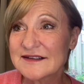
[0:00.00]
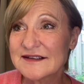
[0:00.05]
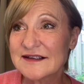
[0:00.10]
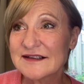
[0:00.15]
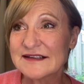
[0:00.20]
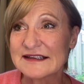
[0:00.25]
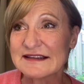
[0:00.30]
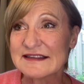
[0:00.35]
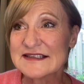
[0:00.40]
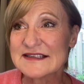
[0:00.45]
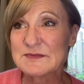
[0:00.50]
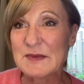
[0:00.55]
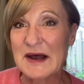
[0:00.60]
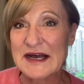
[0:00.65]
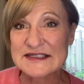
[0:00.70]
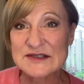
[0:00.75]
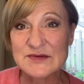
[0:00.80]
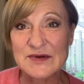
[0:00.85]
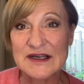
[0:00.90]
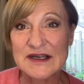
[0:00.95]
This
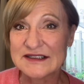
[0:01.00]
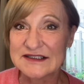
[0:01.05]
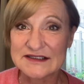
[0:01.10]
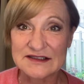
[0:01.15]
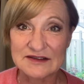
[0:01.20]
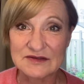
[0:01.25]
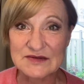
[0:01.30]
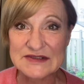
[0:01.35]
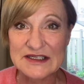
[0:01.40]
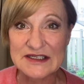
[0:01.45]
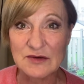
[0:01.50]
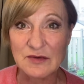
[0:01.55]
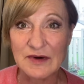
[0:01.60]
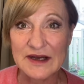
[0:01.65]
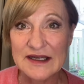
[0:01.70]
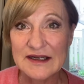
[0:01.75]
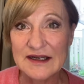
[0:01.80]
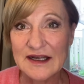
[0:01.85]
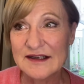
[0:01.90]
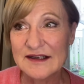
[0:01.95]
past week, I didn't lose any
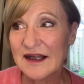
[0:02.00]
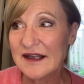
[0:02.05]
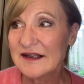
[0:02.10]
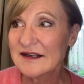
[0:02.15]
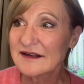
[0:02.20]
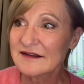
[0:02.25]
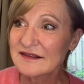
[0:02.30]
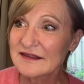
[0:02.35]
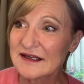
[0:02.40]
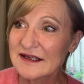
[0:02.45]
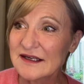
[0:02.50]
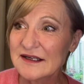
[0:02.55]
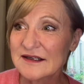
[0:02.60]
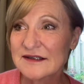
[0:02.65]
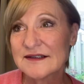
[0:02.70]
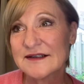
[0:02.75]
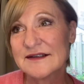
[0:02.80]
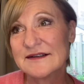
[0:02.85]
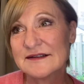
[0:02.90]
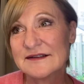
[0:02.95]
weight. And I think
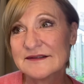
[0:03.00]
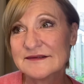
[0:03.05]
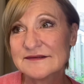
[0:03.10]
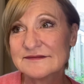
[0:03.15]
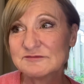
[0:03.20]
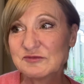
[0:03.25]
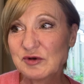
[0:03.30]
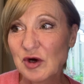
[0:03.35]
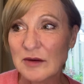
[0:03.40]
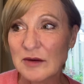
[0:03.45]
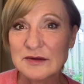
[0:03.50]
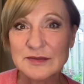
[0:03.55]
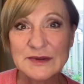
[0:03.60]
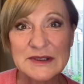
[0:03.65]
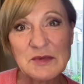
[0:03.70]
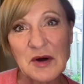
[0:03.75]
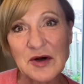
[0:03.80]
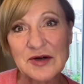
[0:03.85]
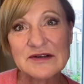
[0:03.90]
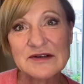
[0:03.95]
probably
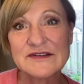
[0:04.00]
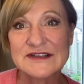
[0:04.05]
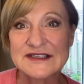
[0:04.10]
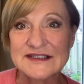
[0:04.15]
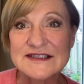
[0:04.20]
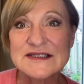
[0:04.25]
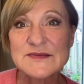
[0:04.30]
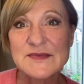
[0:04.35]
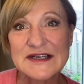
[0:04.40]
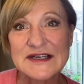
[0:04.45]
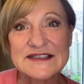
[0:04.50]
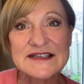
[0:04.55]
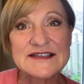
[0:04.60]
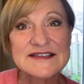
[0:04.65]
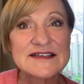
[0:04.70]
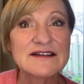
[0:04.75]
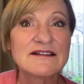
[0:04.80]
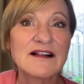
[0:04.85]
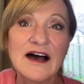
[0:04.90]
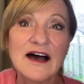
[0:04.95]
part of it is because I
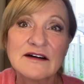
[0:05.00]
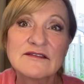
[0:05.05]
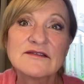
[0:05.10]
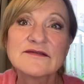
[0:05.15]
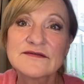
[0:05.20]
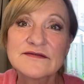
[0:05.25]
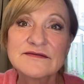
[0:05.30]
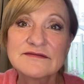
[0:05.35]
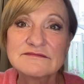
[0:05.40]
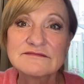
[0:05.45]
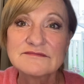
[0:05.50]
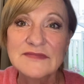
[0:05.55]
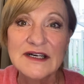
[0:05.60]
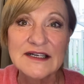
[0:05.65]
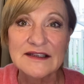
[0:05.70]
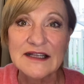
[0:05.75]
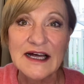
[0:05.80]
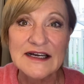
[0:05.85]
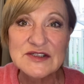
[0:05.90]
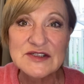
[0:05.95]
still have my
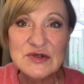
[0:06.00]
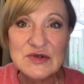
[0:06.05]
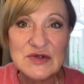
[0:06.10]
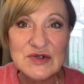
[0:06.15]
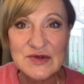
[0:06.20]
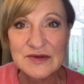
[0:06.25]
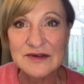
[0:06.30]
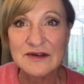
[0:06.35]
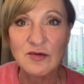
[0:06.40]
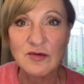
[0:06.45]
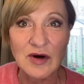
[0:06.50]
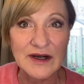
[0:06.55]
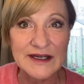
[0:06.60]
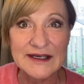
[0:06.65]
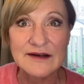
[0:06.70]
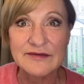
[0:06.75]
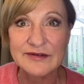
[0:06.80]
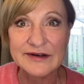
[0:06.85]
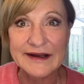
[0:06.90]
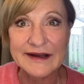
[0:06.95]
glass or 2 of wine
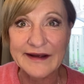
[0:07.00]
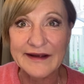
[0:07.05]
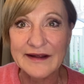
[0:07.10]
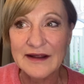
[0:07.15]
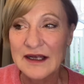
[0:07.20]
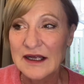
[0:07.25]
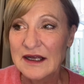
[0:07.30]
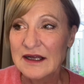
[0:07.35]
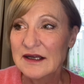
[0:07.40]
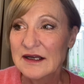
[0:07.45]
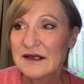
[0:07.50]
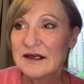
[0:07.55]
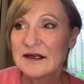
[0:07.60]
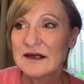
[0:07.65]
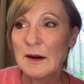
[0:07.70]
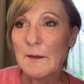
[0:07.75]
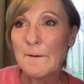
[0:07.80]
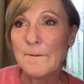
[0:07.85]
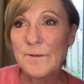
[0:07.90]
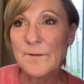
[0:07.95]
every day.
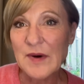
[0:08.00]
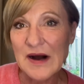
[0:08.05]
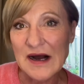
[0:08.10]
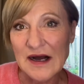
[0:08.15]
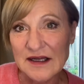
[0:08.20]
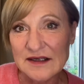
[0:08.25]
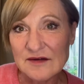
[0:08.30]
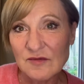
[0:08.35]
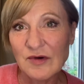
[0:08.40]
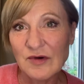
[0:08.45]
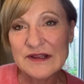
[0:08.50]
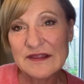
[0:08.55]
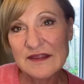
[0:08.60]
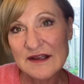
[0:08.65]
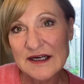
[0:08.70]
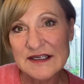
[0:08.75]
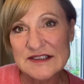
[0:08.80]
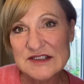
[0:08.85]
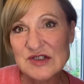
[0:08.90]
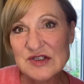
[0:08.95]
But one
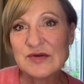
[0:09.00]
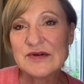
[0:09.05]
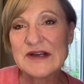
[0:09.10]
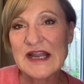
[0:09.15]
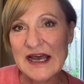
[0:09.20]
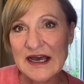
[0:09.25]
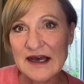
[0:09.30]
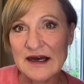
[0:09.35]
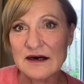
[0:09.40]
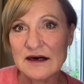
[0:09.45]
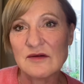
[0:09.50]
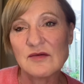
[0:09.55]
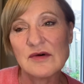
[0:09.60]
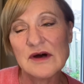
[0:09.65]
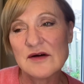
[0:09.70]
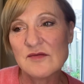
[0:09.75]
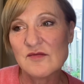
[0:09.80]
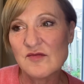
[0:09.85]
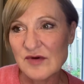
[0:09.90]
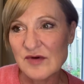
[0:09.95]
thing I do now
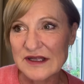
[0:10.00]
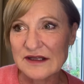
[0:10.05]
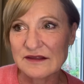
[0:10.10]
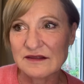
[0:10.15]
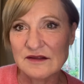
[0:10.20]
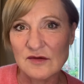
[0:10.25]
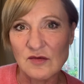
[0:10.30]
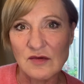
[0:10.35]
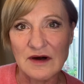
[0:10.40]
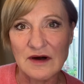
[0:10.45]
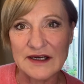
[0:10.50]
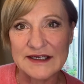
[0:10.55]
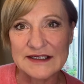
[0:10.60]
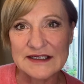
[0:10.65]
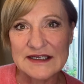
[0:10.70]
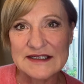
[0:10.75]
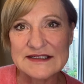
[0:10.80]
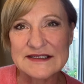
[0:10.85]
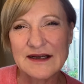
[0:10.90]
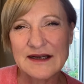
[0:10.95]
with the wine
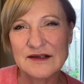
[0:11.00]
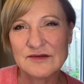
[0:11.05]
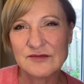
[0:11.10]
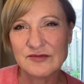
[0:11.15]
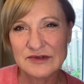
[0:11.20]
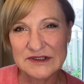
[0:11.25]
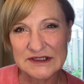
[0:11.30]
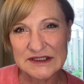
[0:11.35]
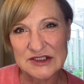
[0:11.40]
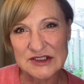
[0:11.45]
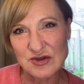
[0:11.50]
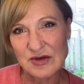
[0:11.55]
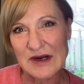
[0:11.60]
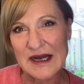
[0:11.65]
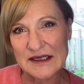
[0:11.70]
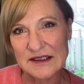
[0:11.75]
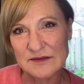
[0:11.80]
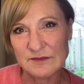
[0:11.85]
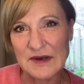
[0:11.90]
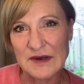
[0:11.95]
is I really
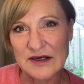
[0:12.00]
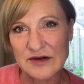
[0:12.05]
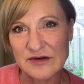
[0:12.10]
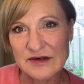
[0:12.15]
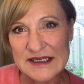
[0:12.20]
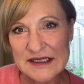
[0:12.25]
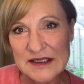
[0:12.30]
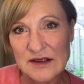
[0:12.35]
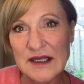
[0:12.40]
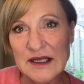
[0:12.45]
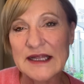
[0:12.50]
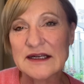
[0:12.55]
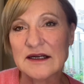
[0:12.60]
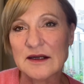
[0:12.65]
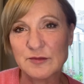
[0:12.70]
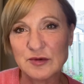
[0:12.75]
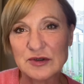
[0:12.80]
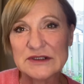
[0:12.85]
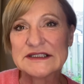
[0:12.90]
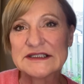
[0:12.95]
track it better and I
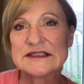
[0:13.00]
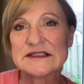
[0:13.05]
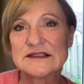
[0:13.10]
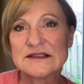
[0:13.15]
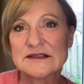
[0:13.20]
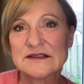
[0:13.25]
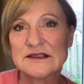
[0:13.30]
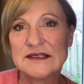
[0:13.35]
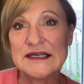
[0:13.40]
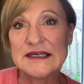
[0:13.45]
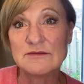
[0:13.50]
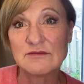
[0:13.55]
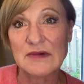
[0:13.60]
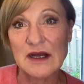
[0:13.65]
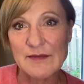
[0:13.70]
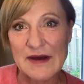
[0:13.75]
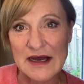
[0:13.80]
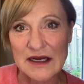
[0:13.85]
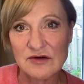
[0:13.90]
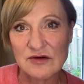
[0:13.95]
put it in my
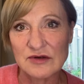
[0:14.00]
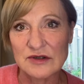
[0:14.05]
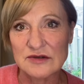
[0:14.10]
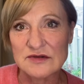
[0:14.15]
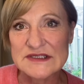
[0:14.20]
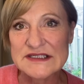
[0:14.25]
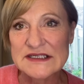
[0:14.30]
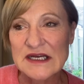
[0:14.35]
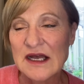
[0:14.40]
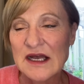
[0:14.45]
macros.